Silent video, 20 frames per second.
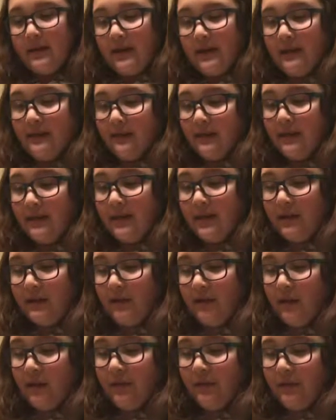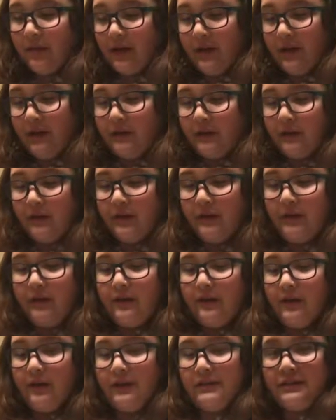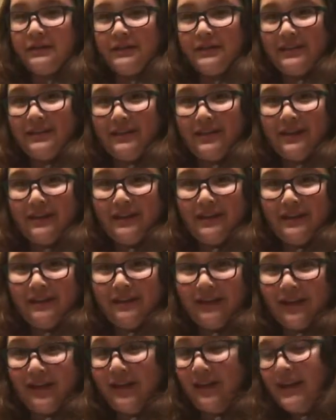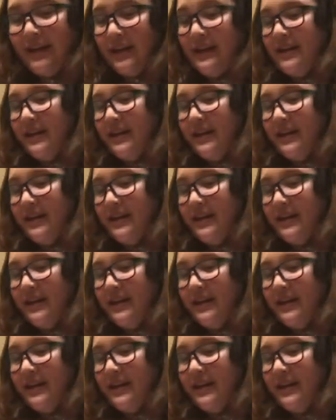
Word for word: I don't want to take all of it out, or I just did it, okay.